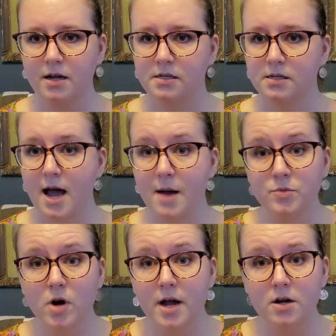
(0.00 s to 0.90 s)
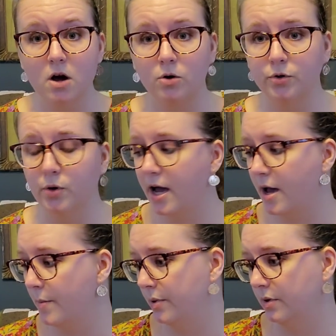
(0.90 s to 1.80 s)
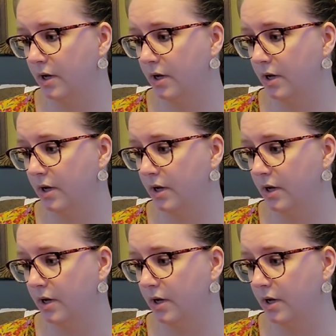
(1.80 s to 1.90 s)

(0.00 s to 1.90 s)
And I'm trying to hold her up.